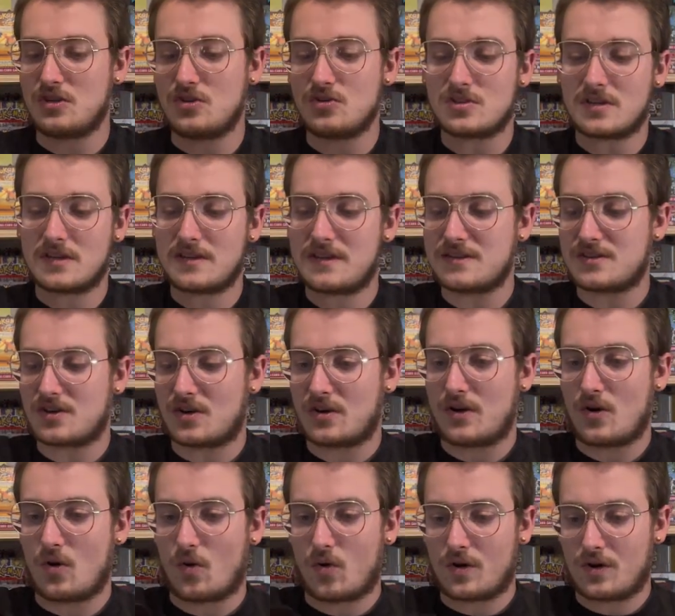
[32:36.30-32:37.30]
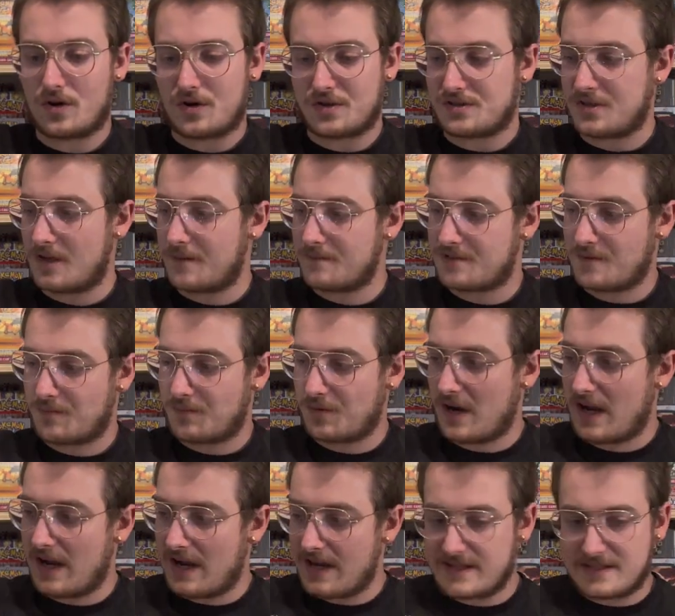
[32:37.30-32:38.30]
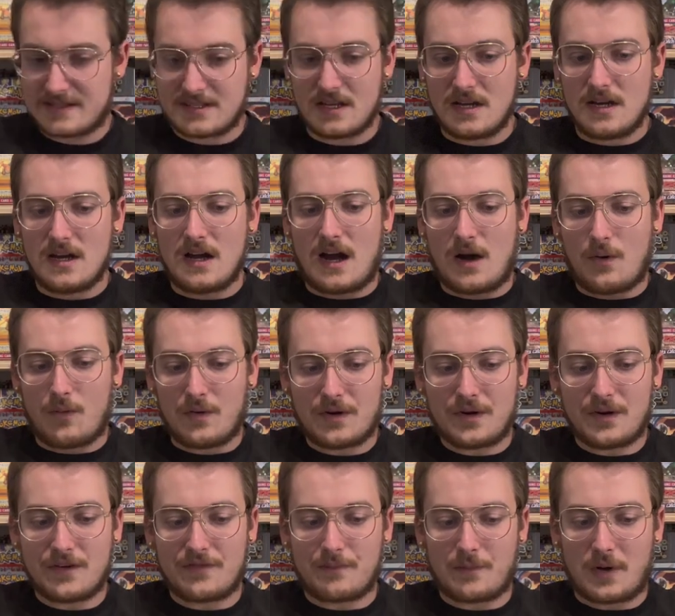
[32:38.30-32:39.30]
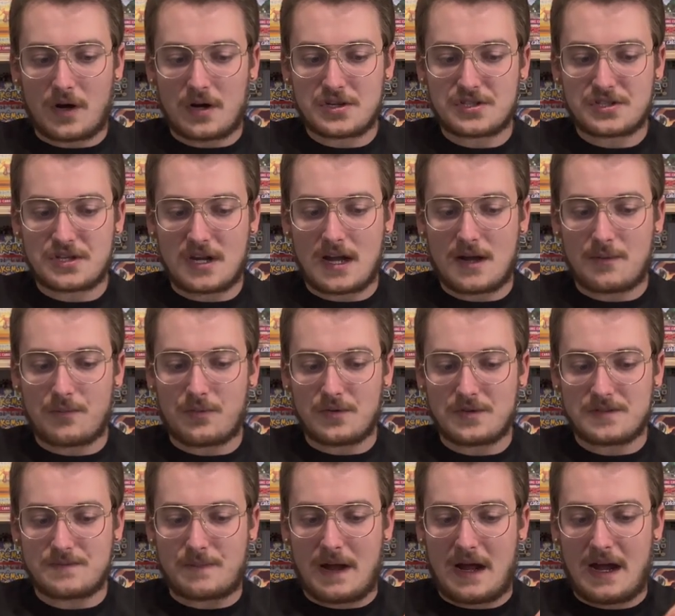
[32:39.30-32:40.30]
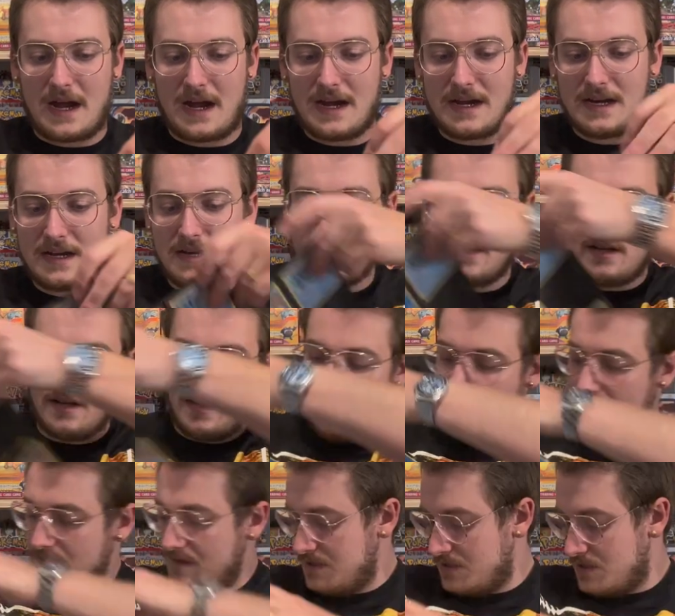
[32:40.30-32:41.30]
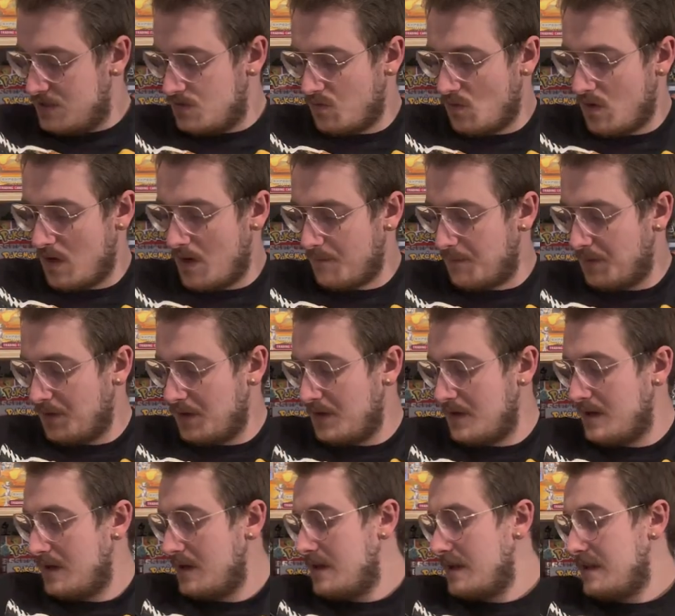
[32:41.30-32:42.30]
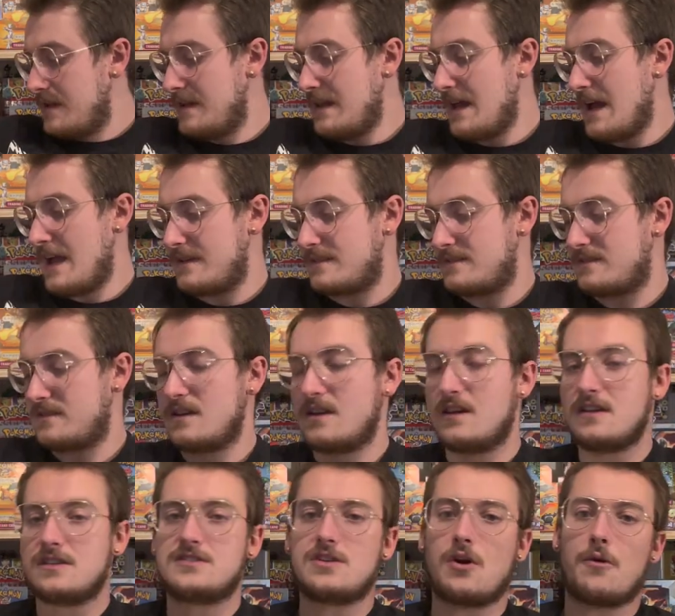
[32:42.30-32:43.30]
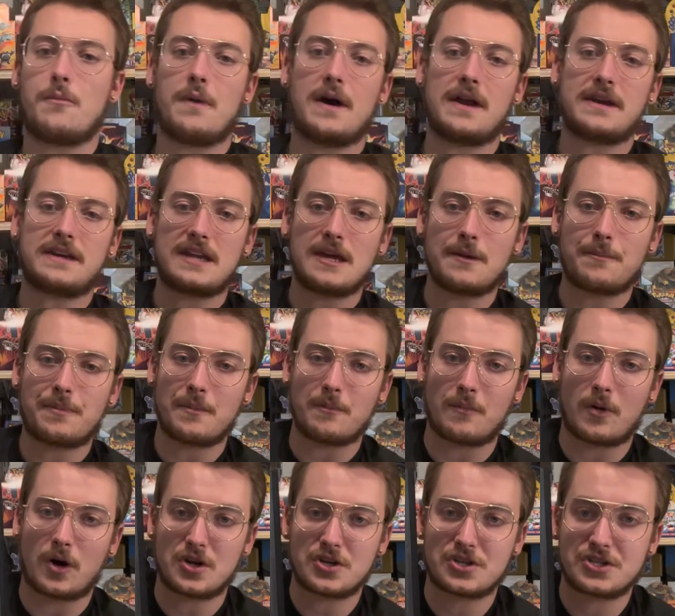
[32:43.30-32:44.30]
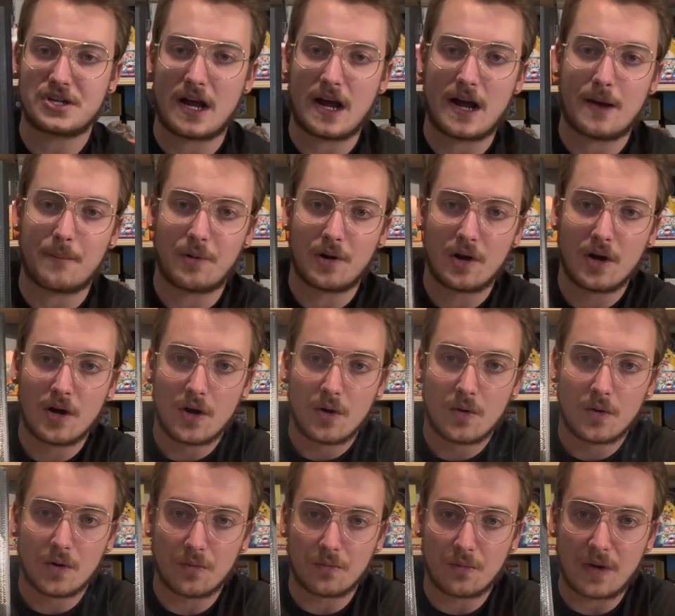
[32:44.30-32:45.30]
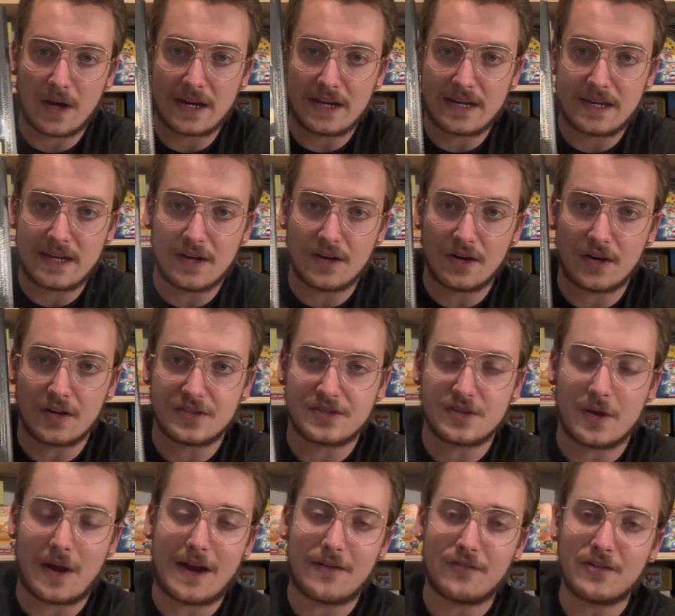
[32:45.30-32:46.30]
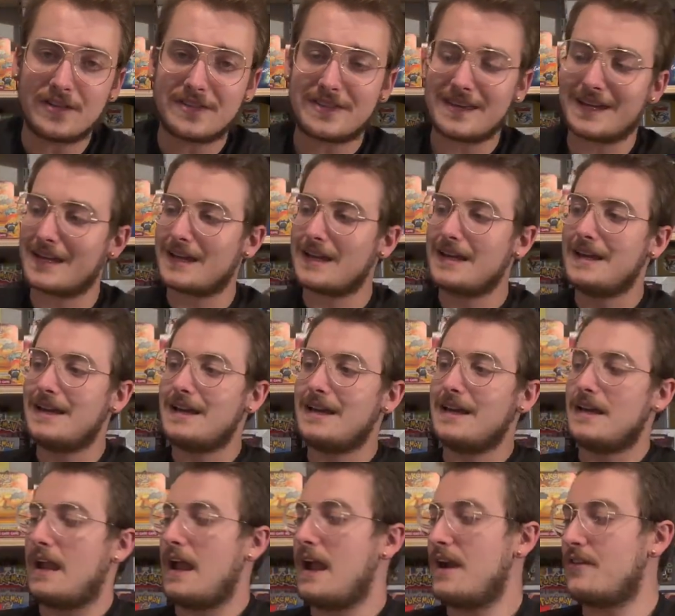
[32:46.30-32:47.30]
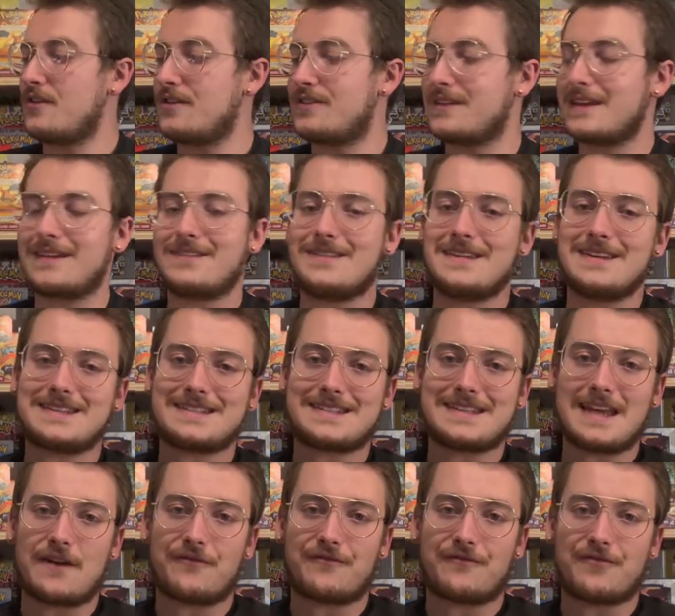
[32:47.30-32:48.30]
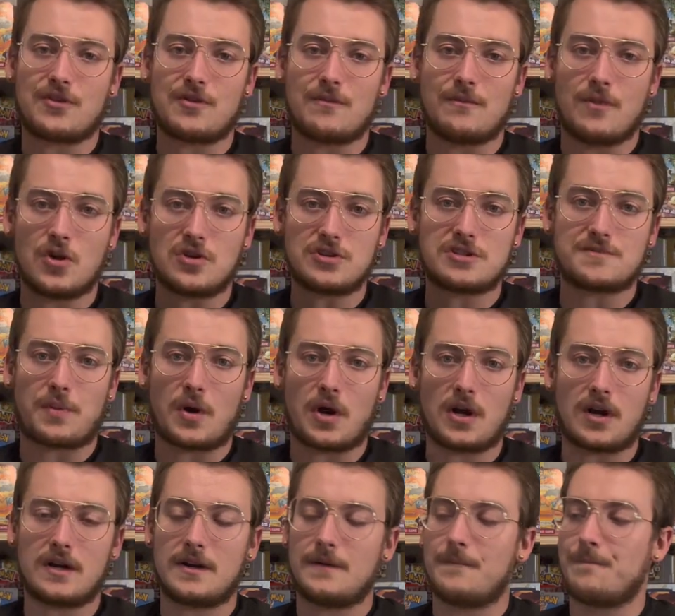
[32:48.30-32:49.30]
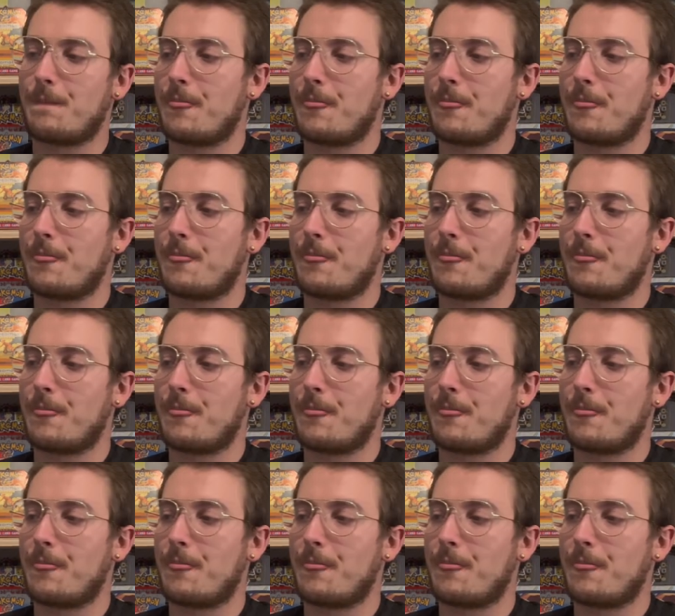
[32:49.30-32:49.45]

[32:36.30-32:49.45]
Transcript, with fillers: Usually these are in order, so I'm surprised. I wonder if Marshtomp was behind the Swampert. Yes. So Mudkip and Marshtomp were right here, and so everything, everything in this set for the most part